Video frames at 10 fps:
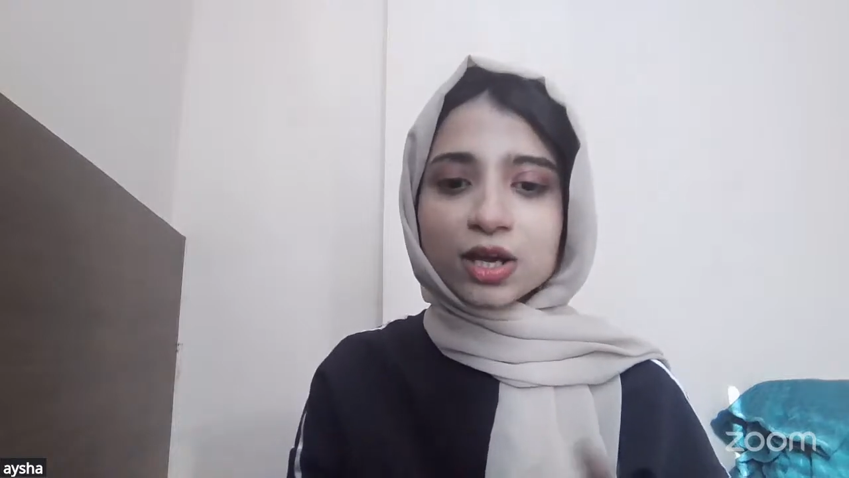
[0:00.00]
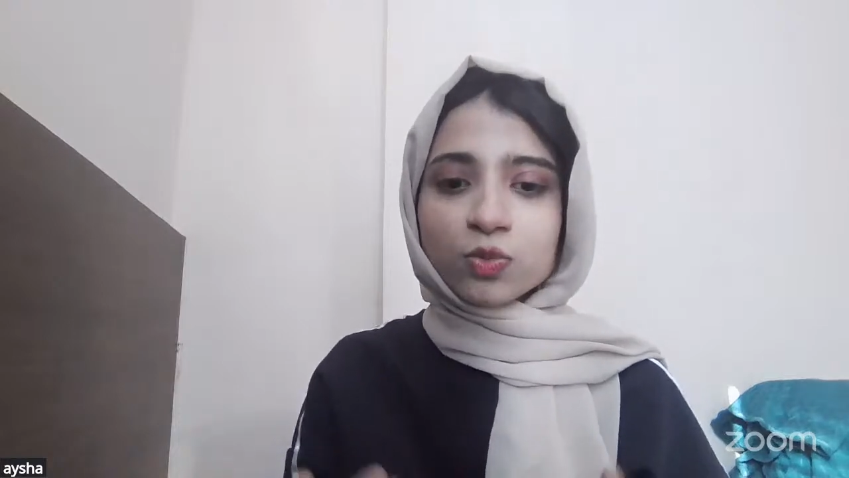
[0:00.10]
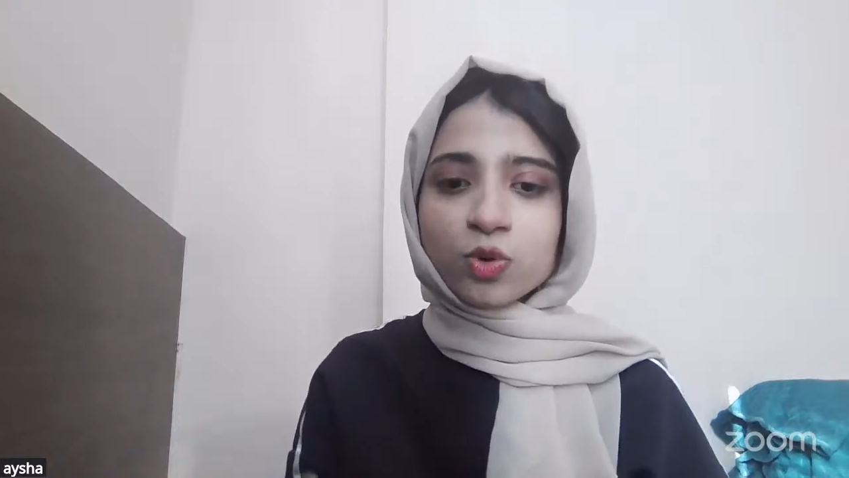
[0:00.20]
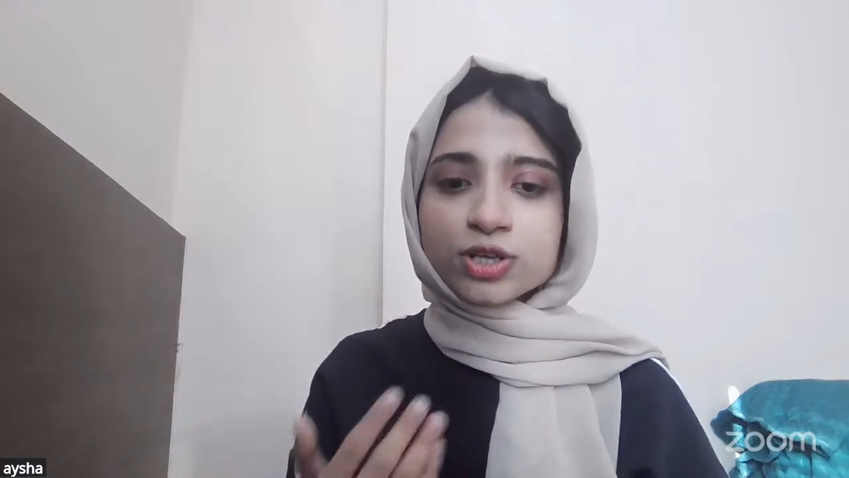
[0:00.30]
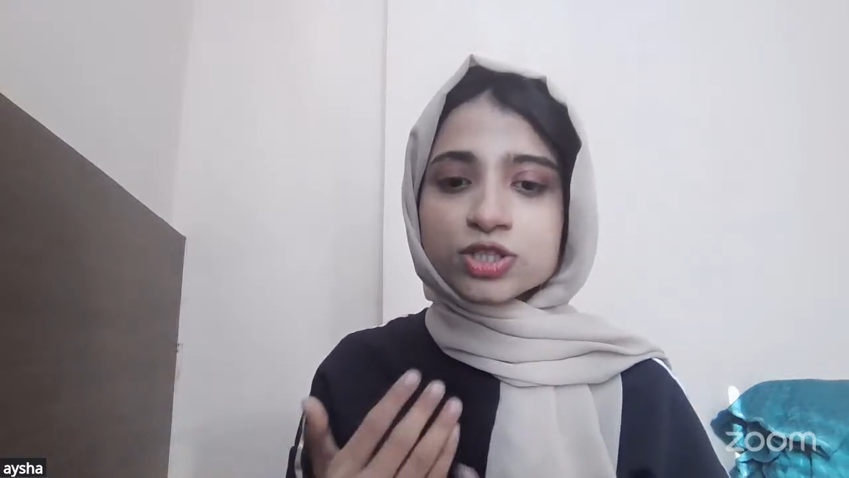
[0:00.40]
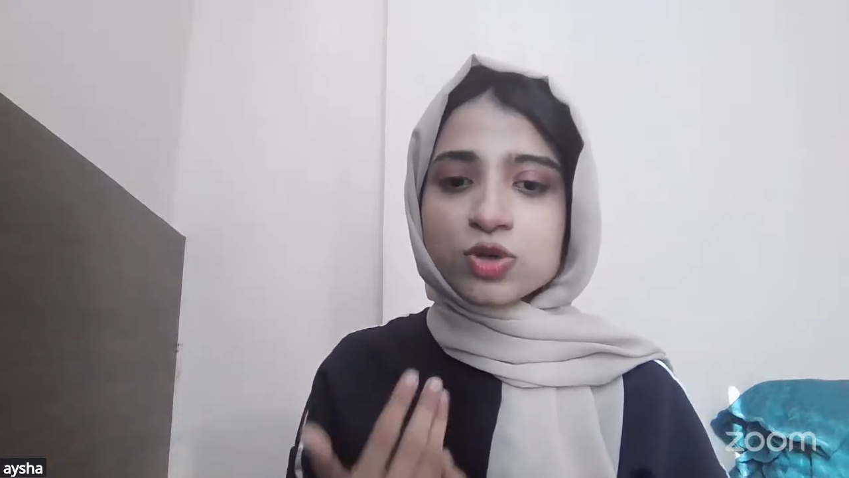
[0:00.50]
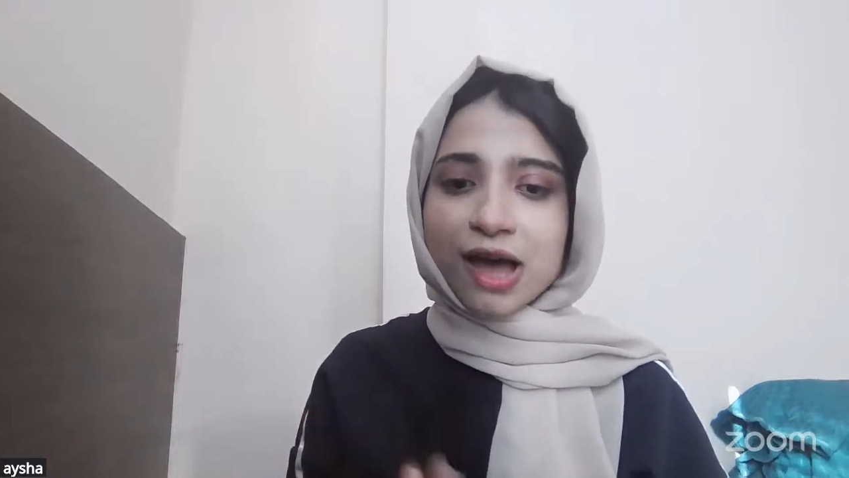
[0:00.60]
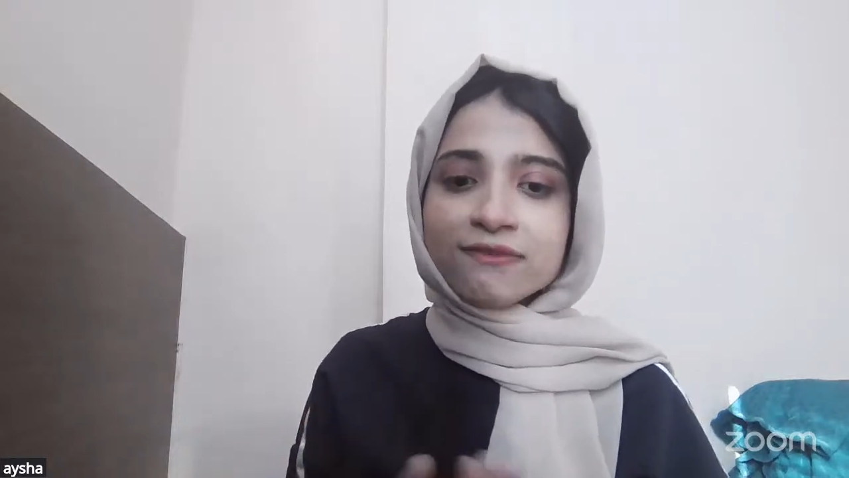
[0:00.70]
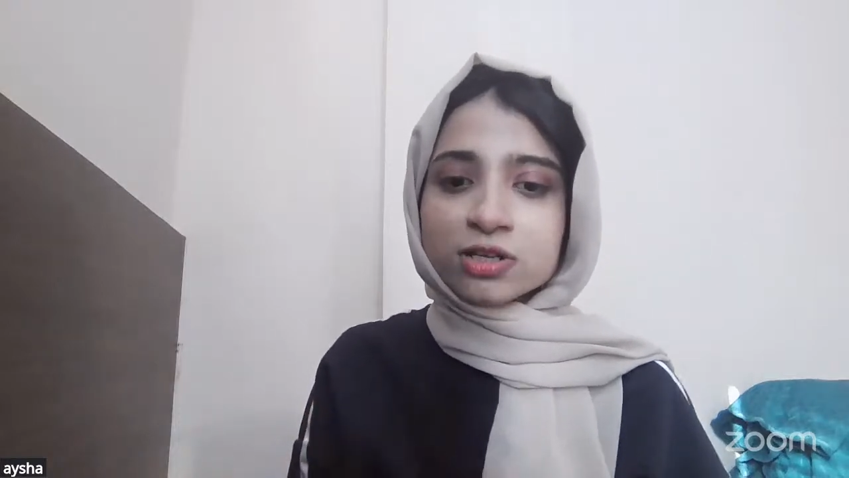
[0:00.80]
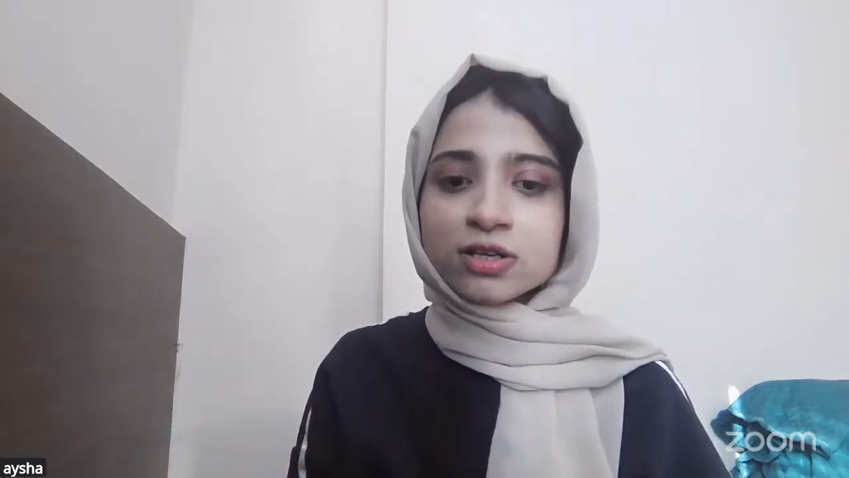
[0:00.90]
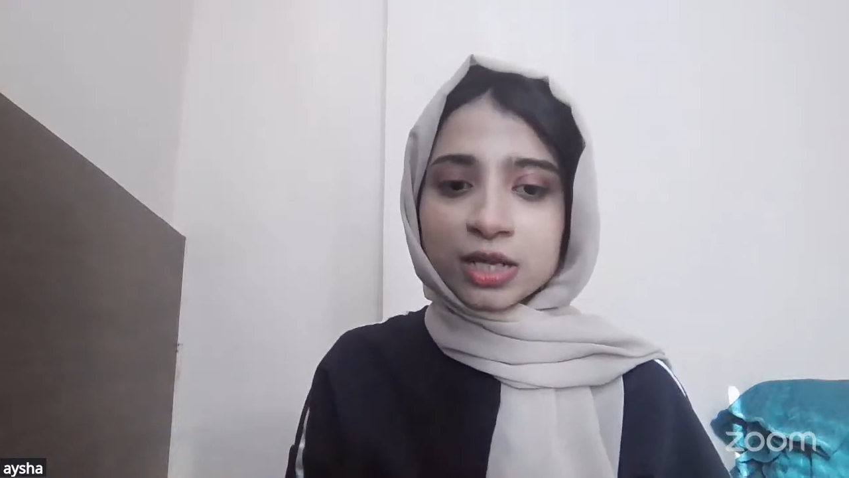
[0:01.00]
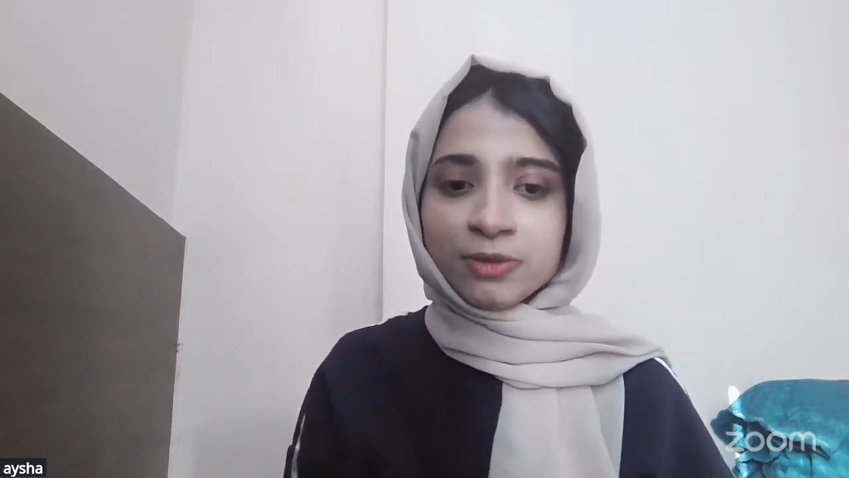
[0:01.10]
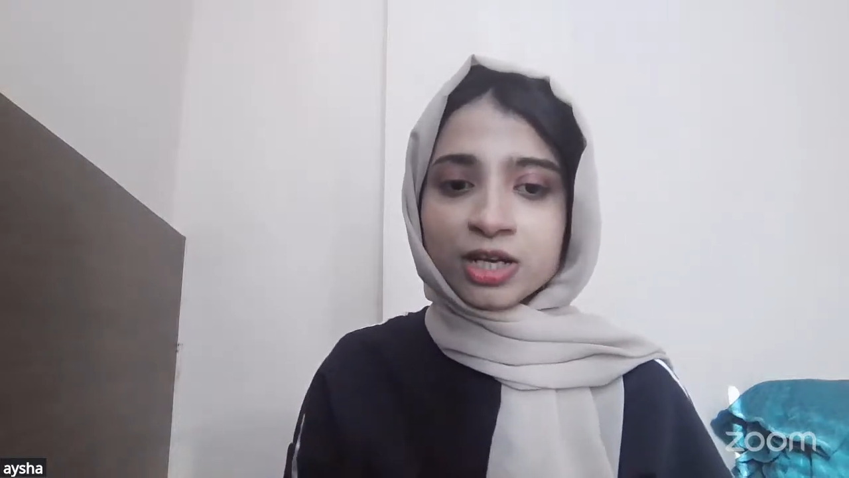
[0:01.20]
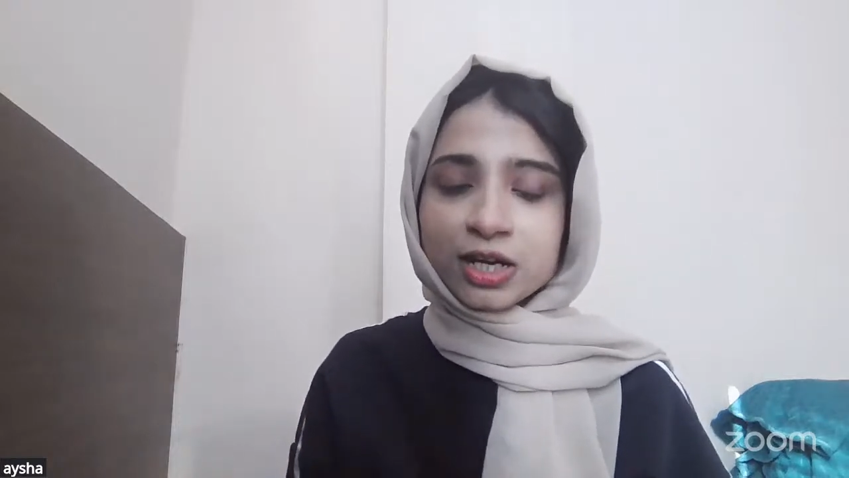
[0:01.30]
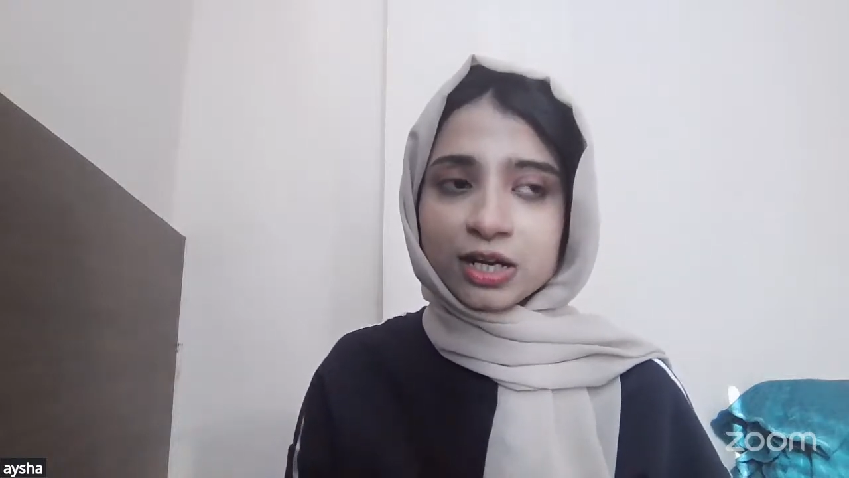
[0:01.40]
what you have learned
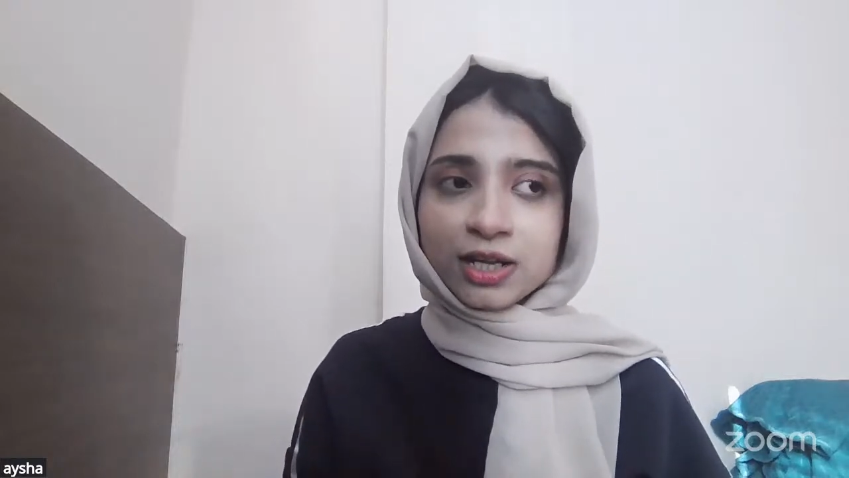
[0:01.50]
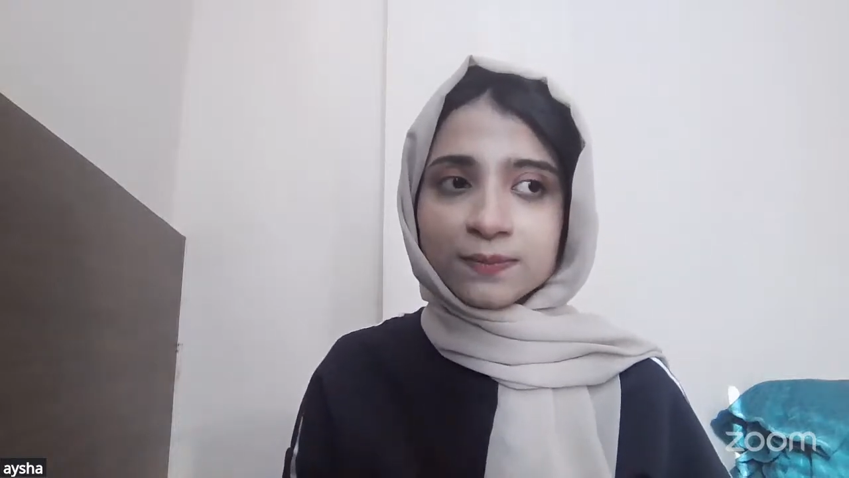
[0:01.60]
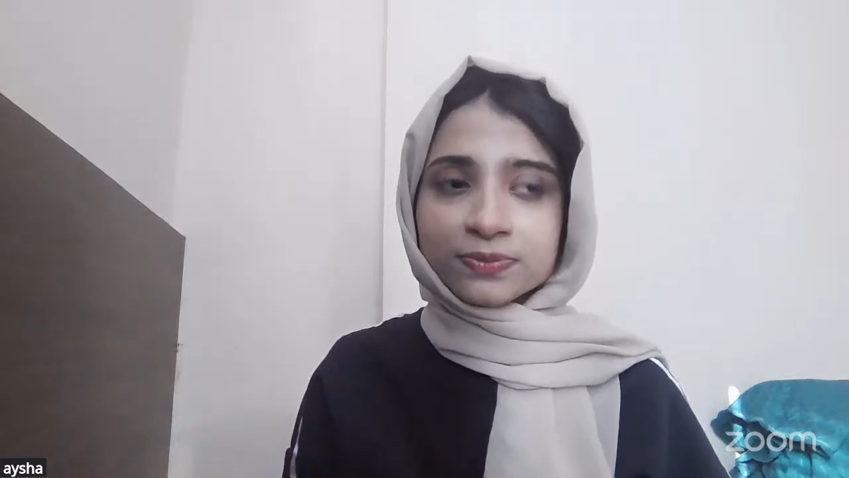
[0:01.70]
immediately.